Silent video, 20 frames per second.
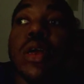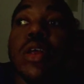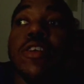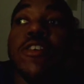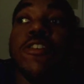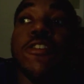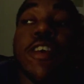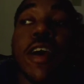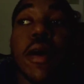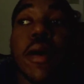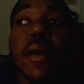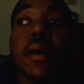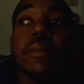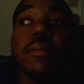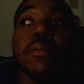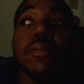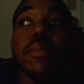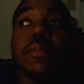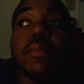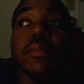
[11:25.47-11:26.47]

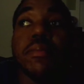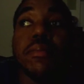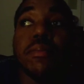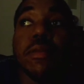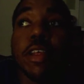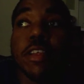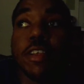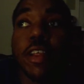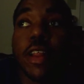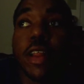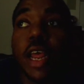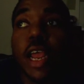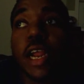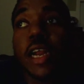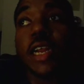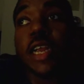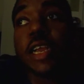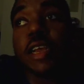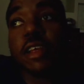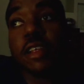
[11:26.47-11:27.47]
some
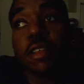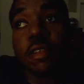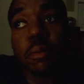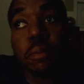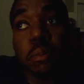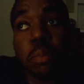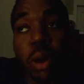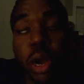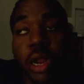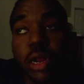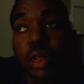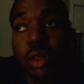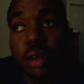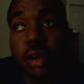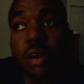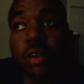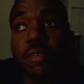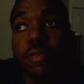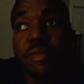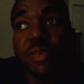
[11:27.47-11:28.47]
miscellaneous but
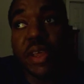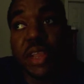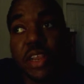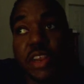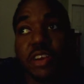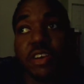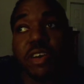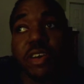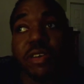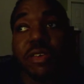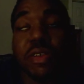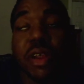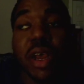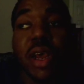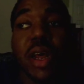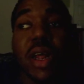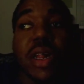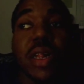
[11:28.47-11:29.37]
good features